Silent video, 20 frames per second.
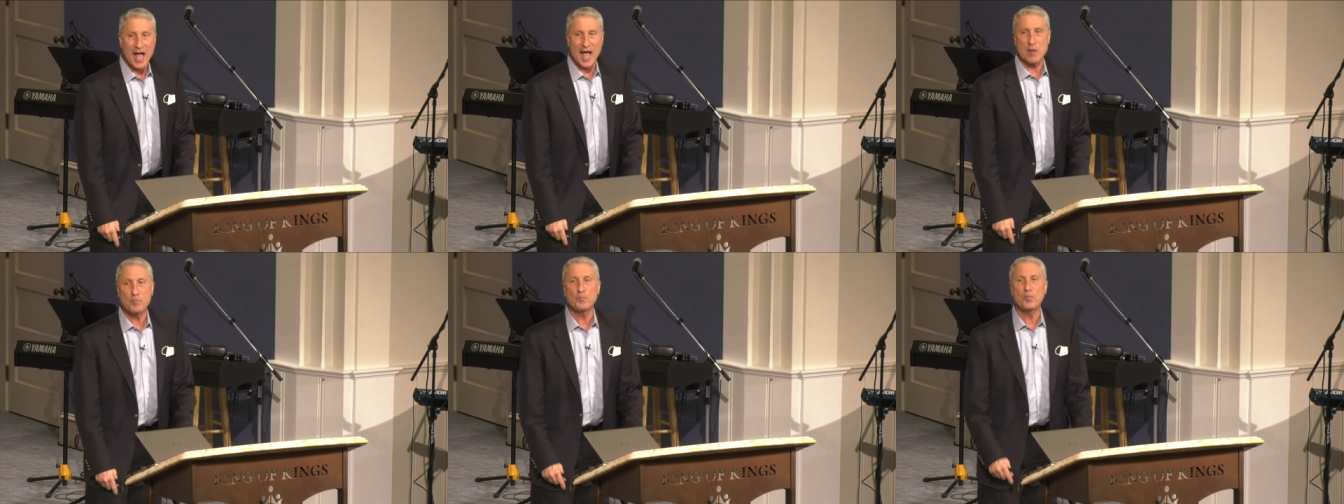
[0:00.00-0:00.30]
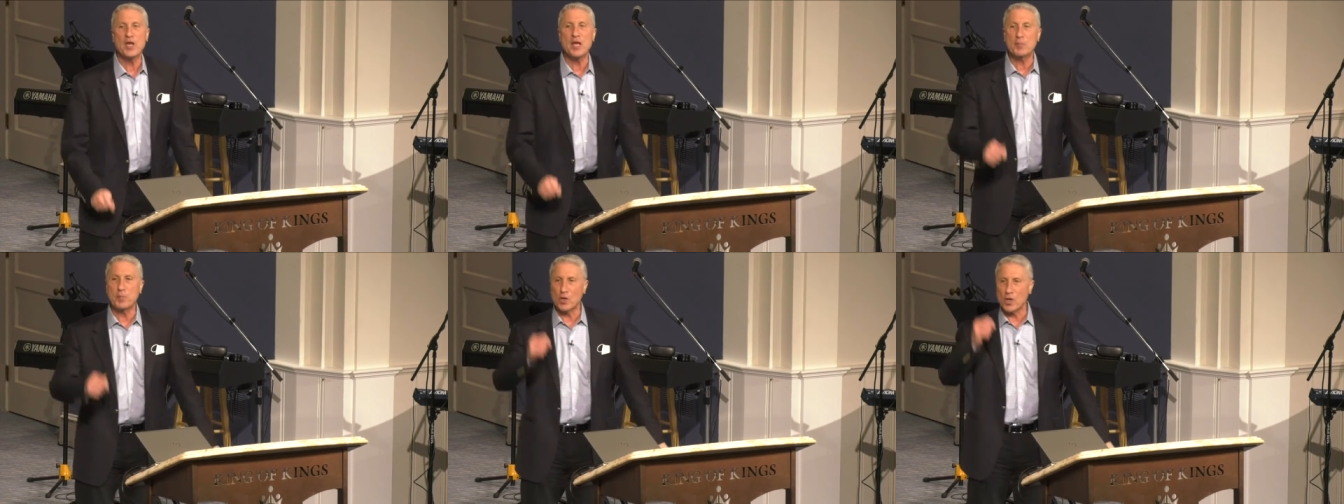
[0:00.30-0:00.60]

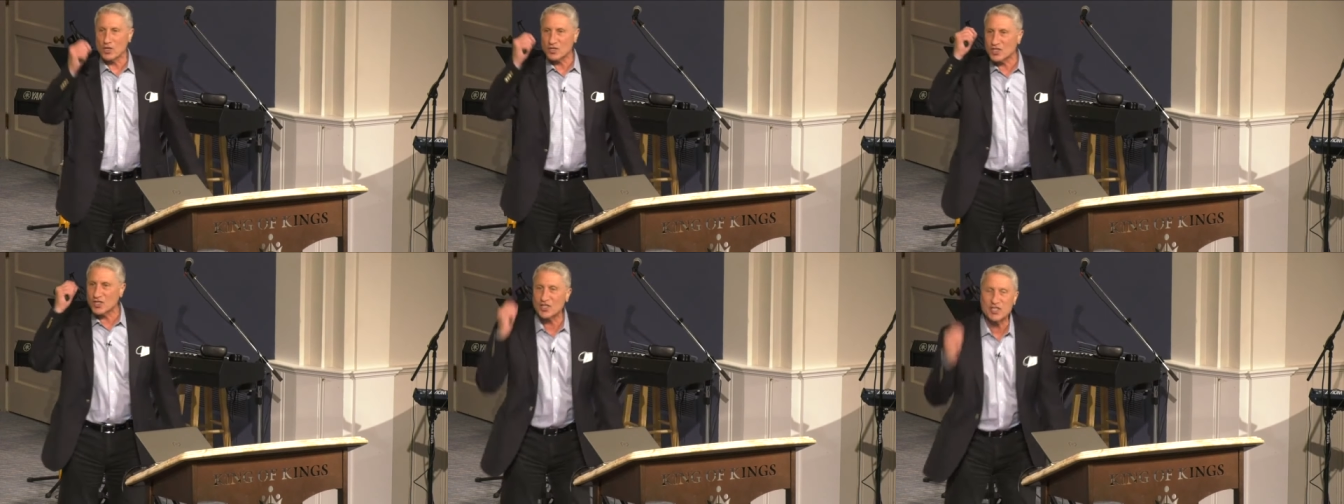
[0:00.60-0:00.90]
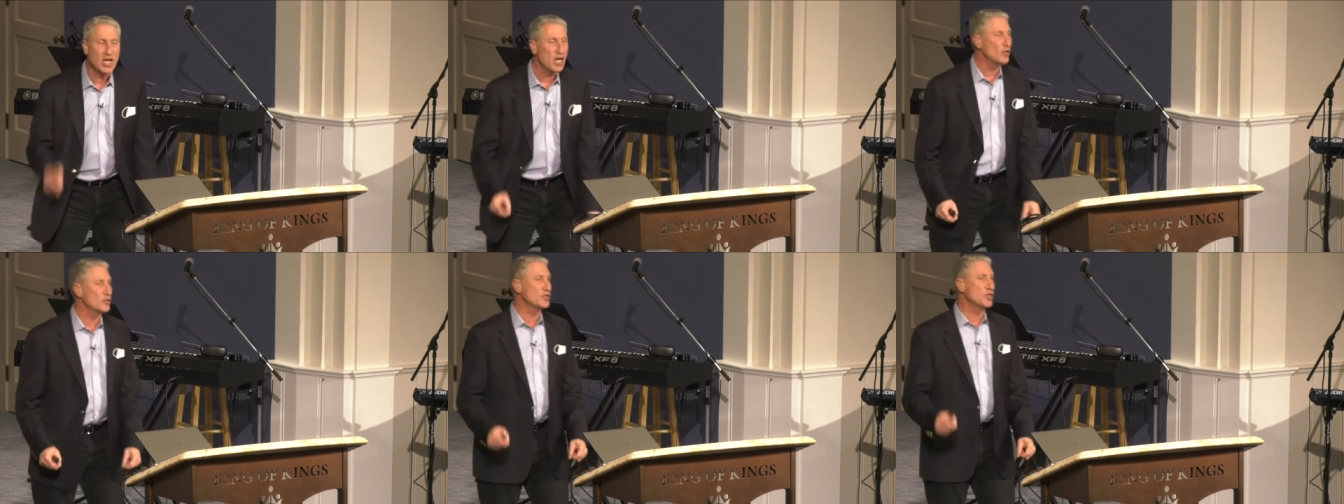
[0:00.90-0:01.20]
And people are
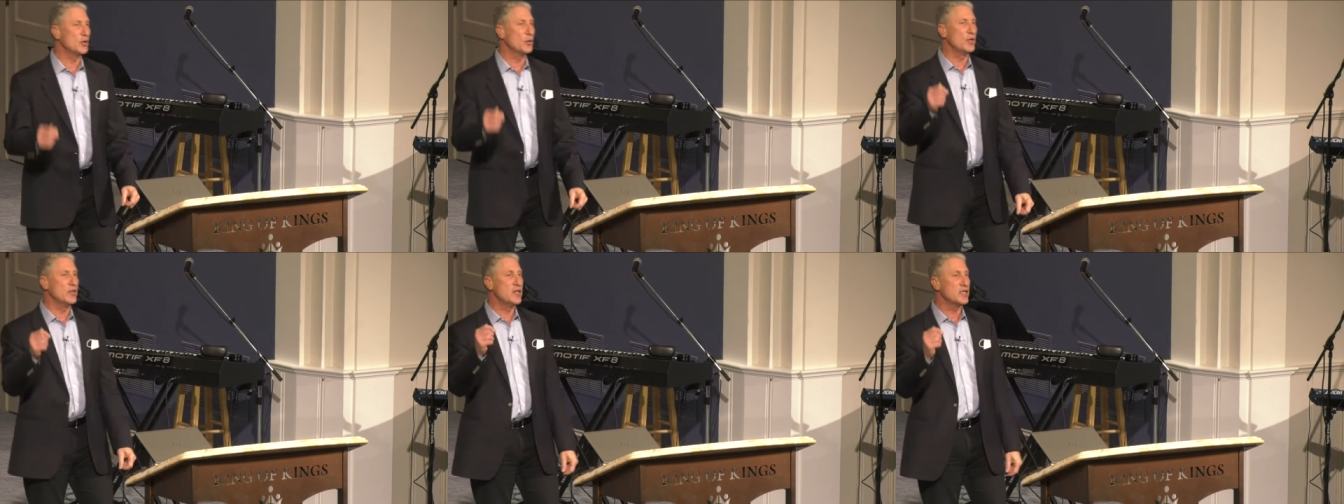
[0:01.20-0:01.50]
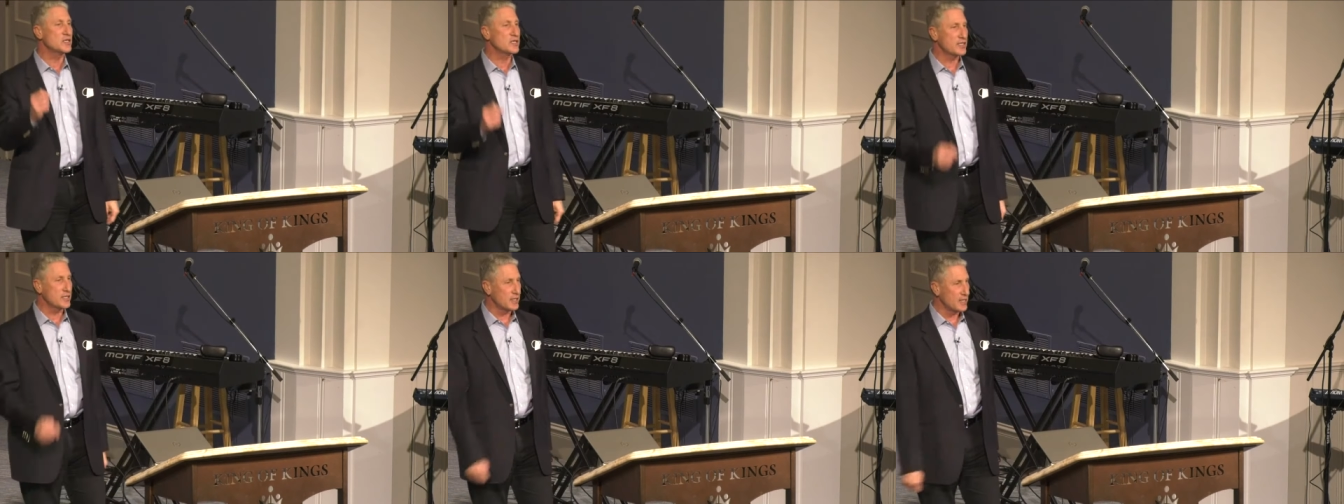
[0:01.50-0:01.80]
still doing
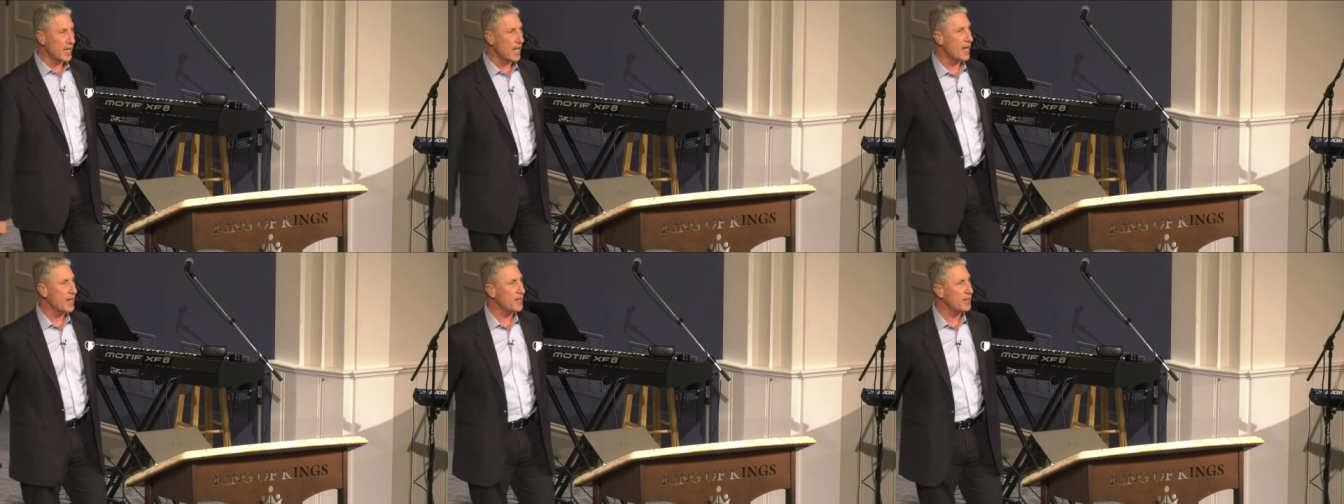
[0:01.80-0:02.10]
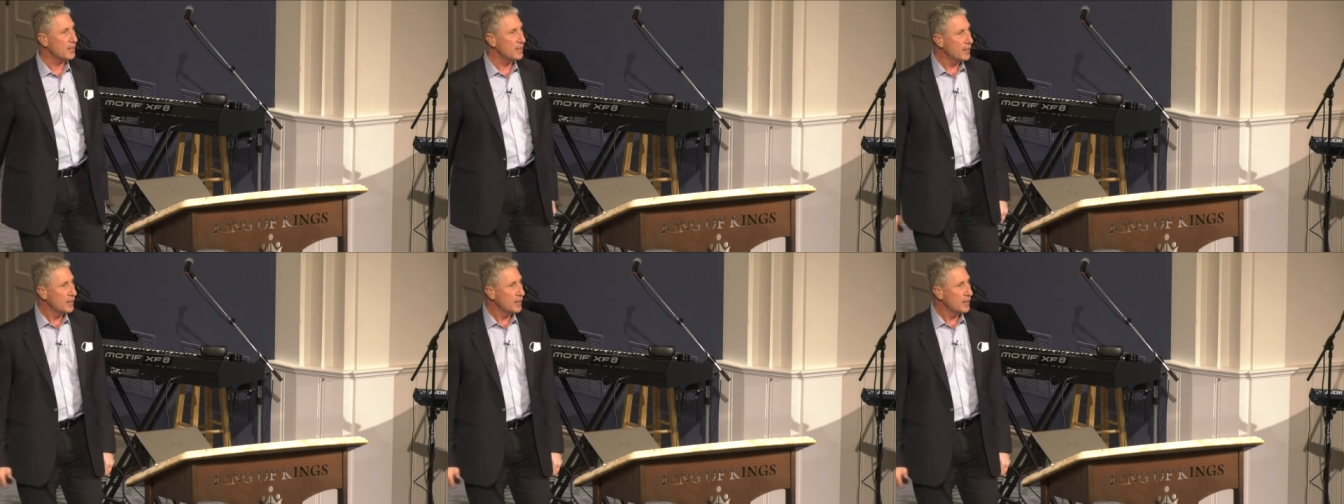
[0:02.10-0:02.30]
this today.